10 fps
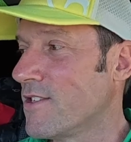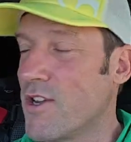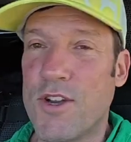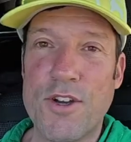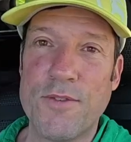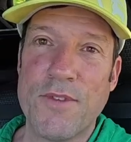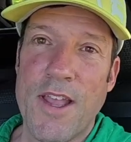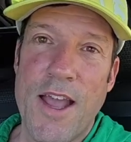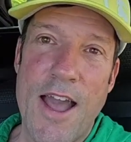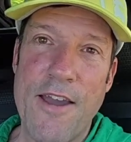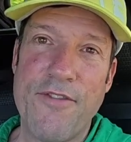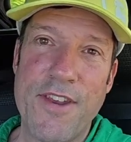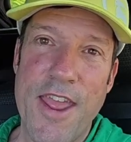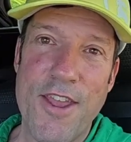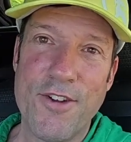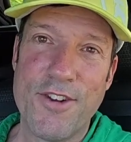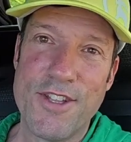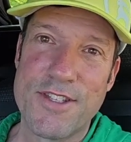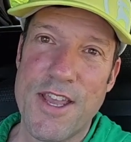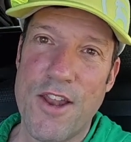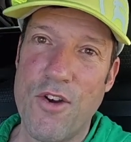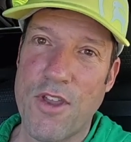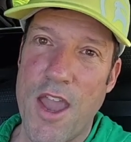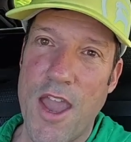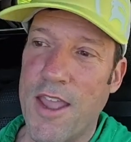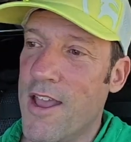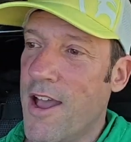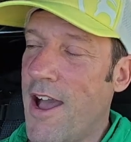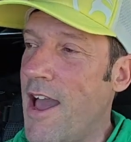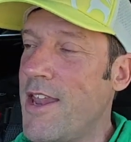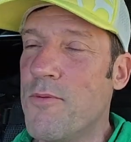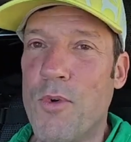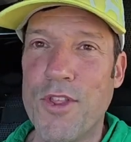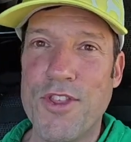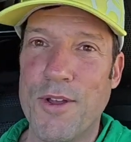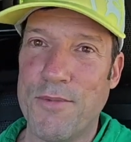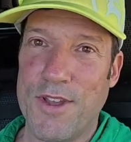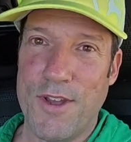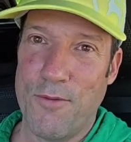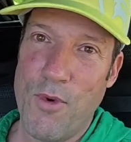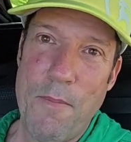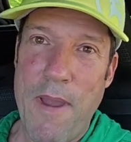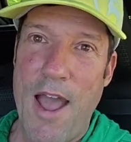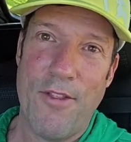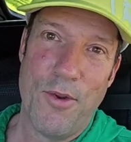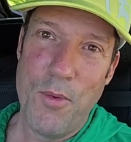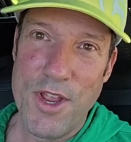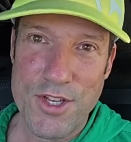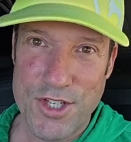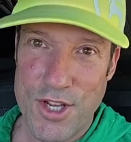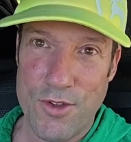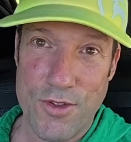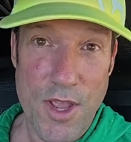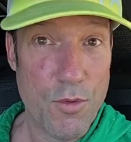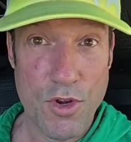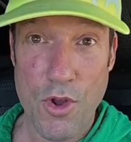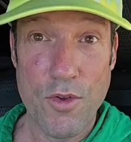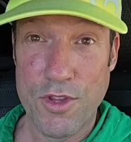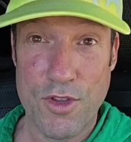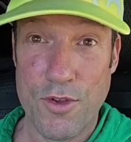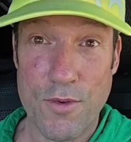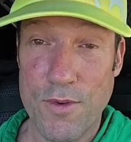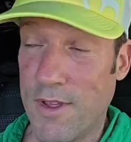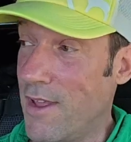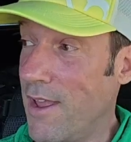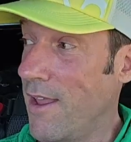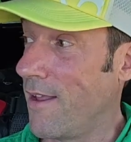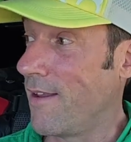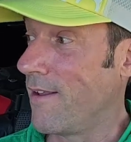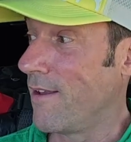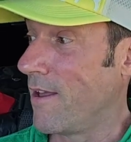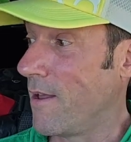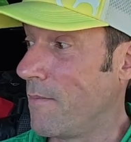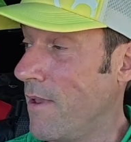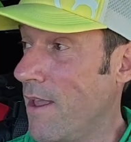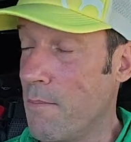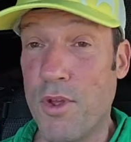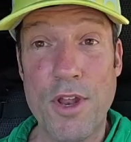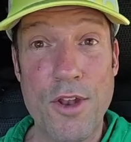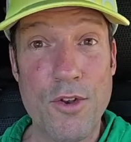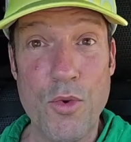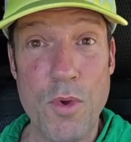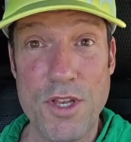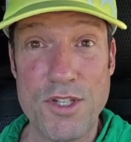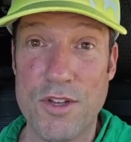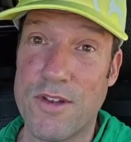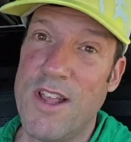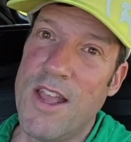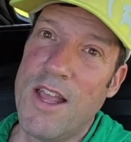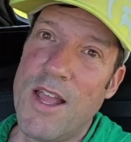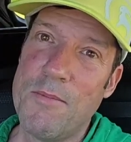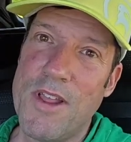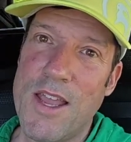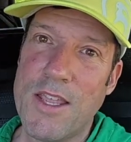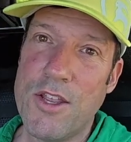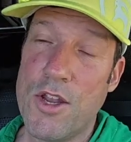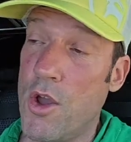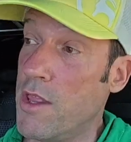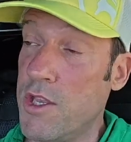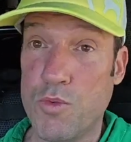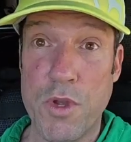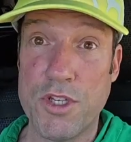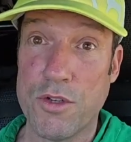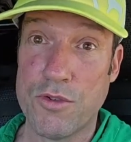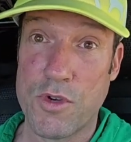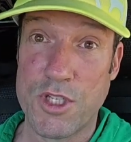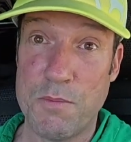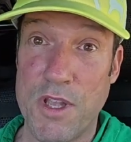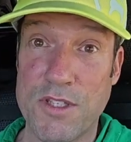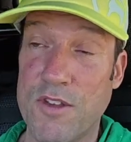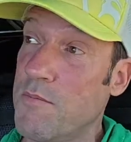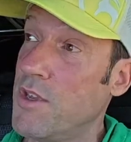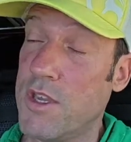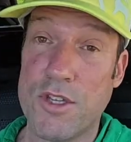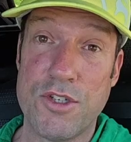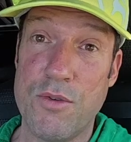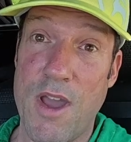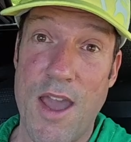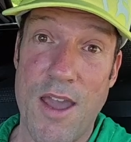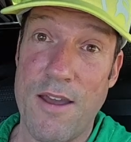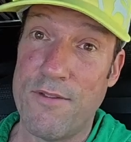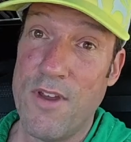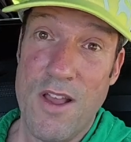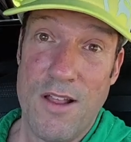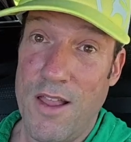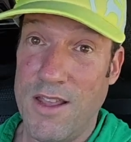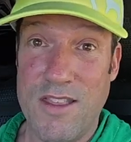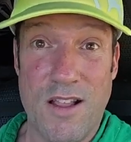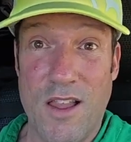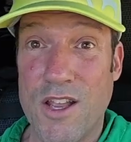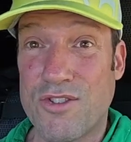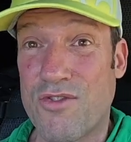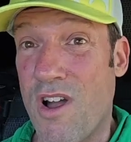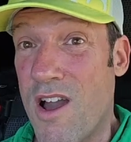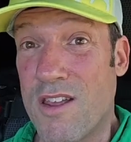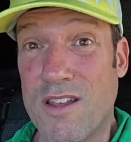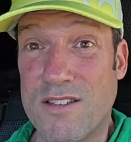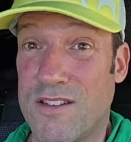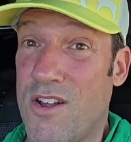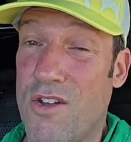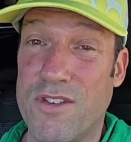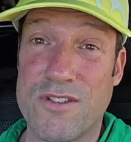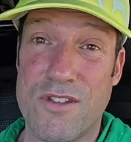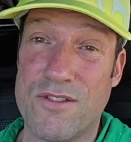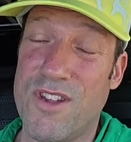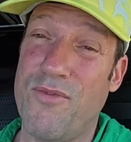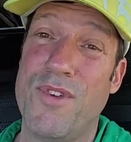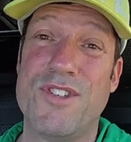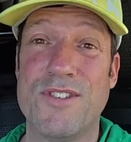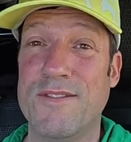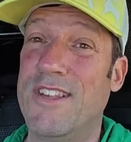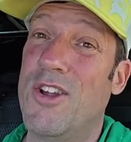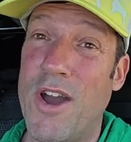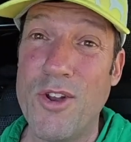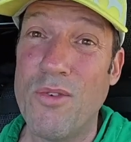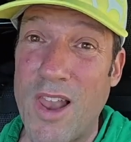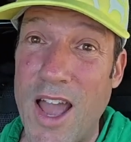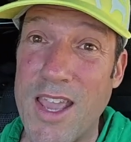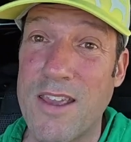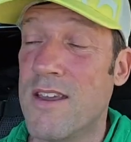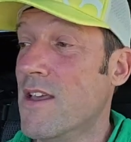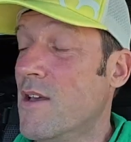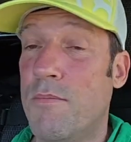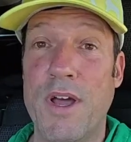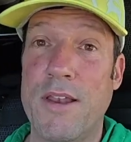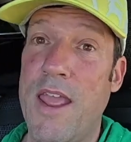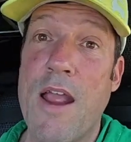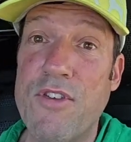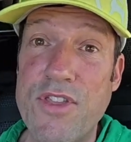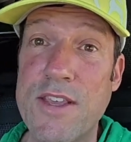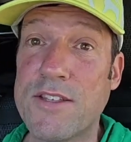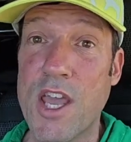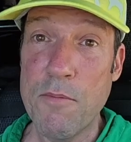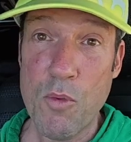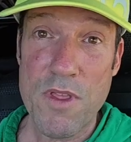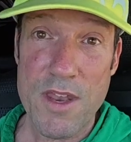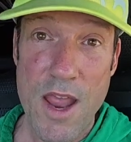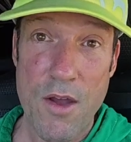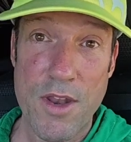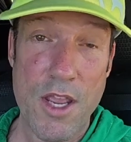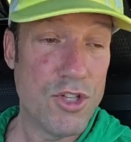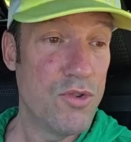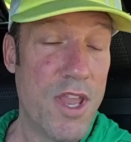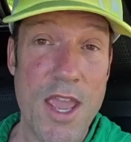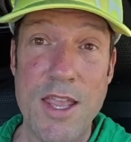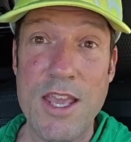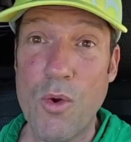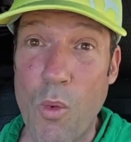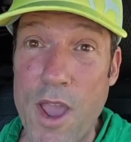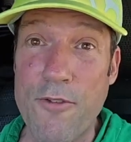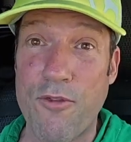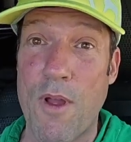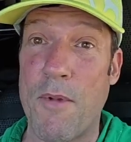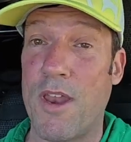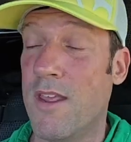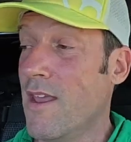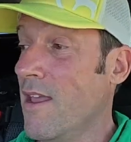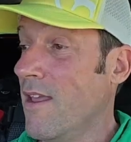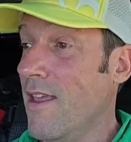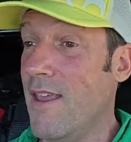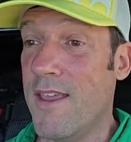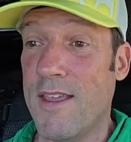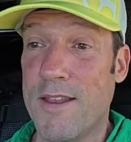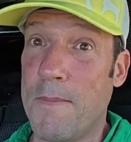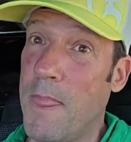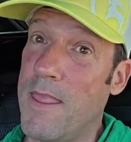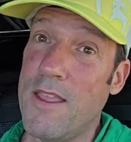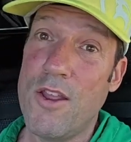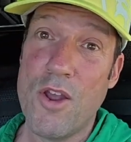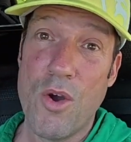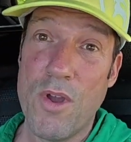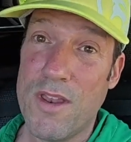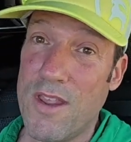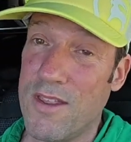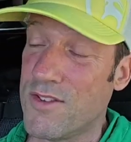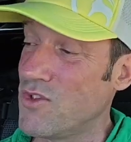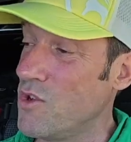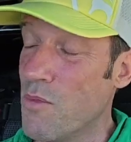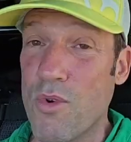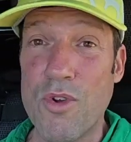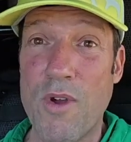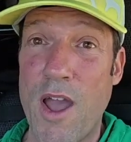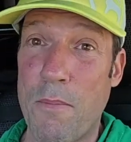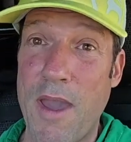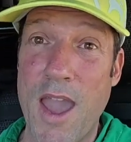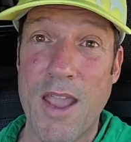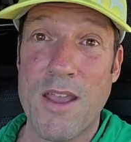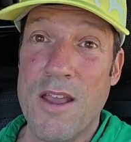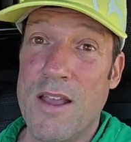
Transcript: so I finagled and said, okay, I didn't want them to rip out the windshield. They were going to, and put in a new windshield. I'm like, and these windshields are expensive because you have like the electronics and all this other stuff, which, I don't like, but everything's coming with it nowadays. You can't get away from it. And, in the Subaru Outback,